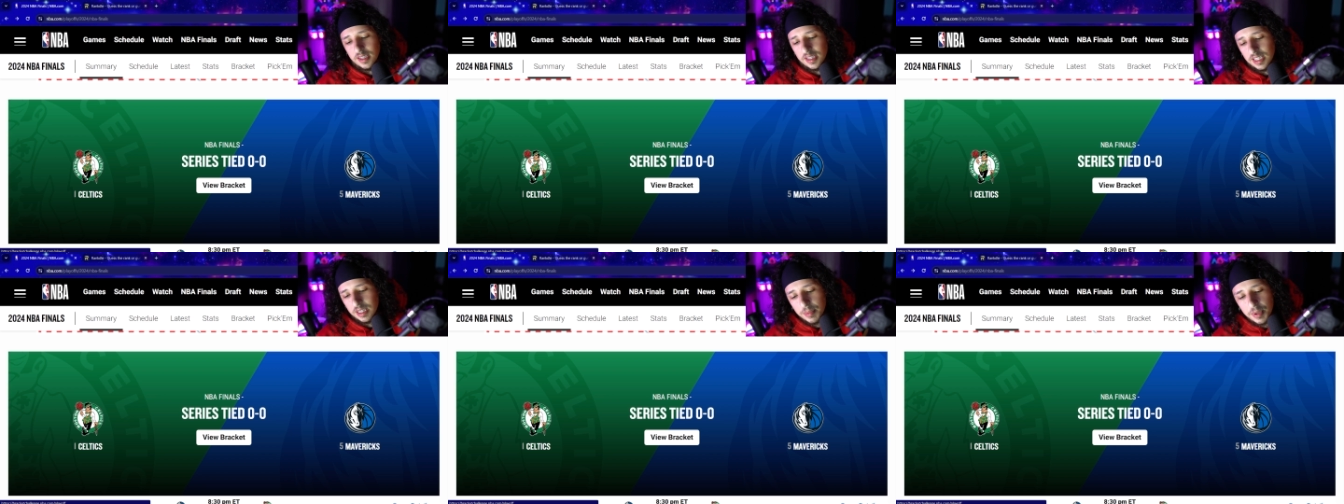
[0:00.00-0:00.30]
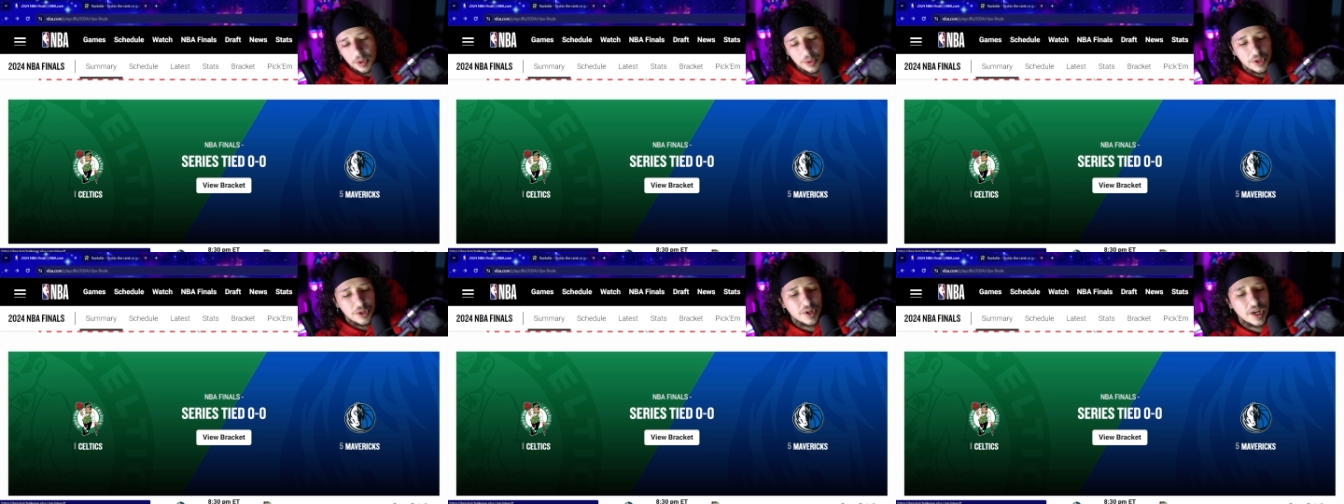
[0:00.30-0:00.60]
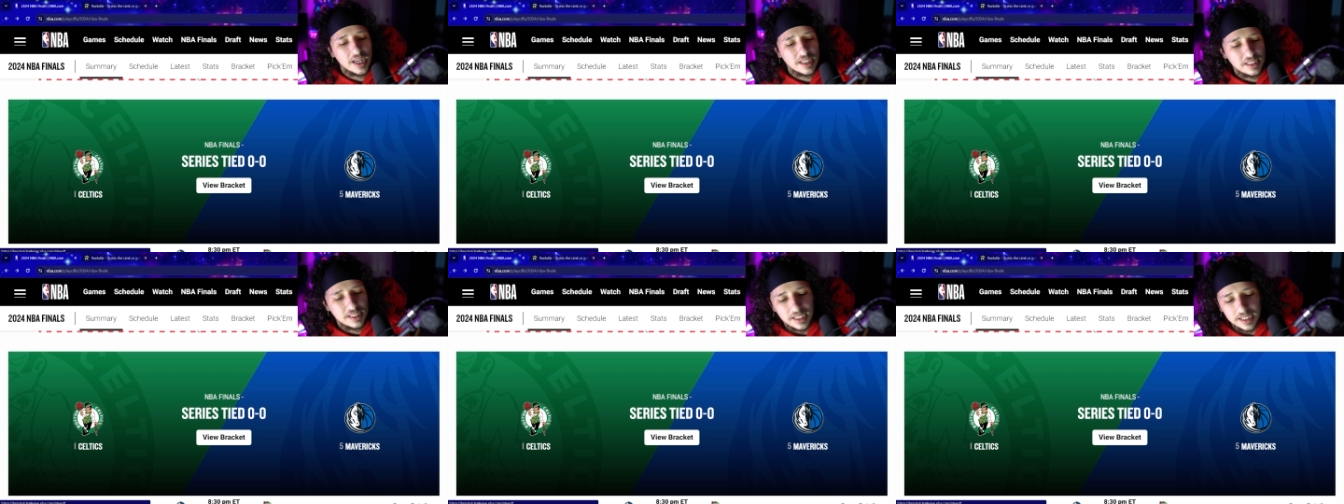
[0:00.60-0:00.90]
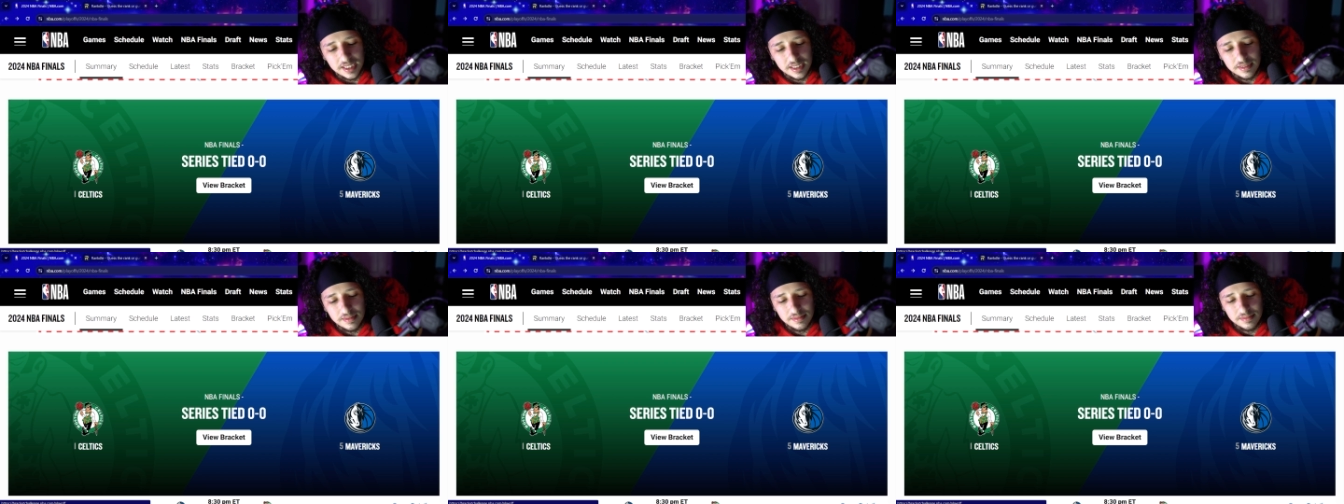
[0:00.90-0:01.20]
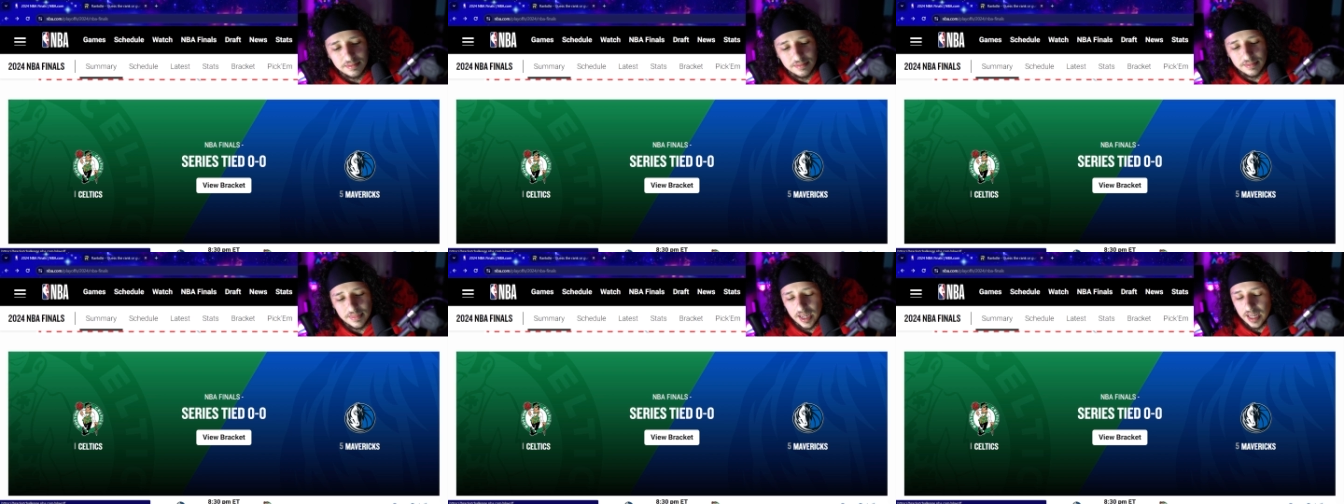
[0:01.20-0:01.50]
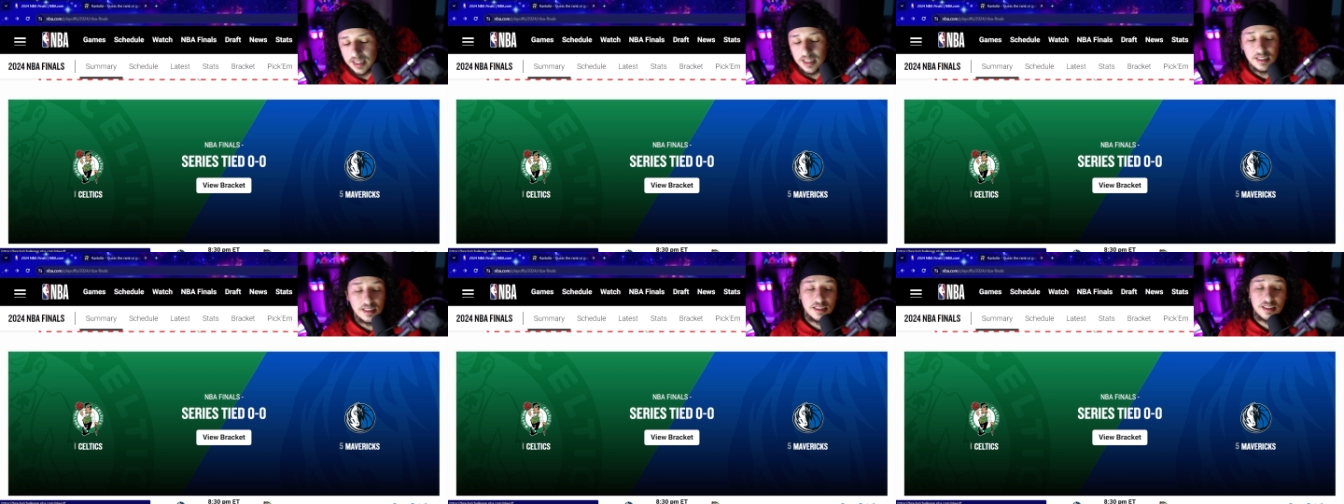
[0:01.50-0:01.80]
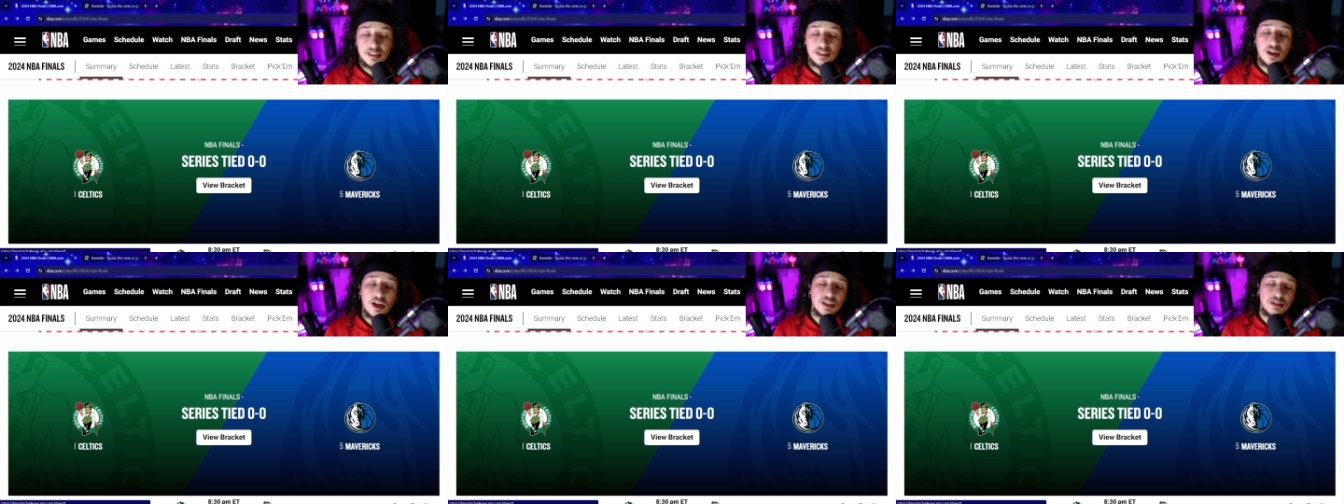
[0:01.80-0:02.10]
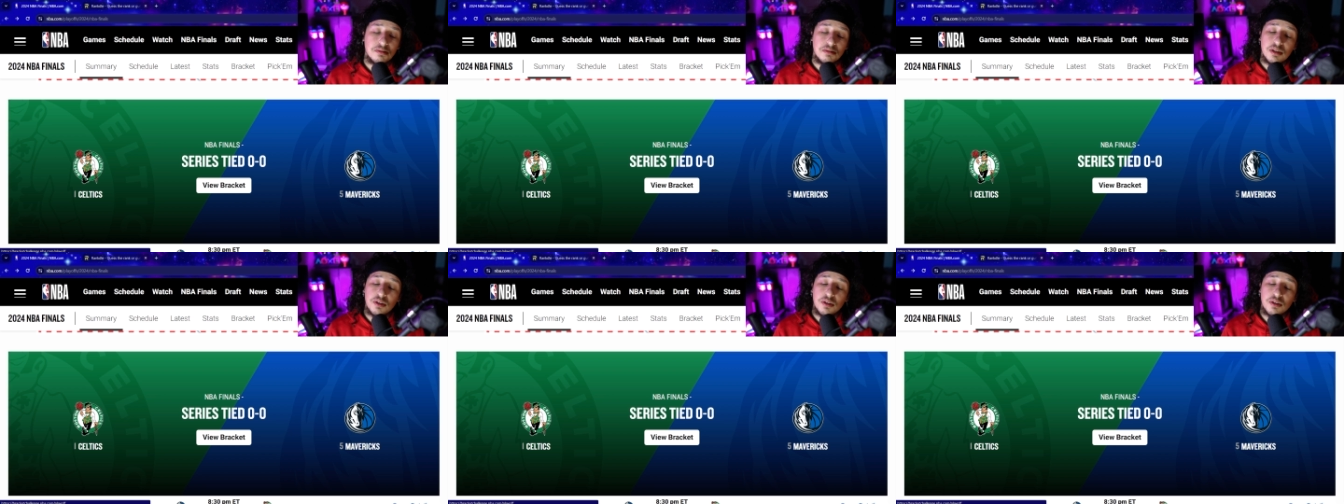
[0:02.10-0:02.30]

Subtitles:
Let me know what you guys think. I think this is awesome,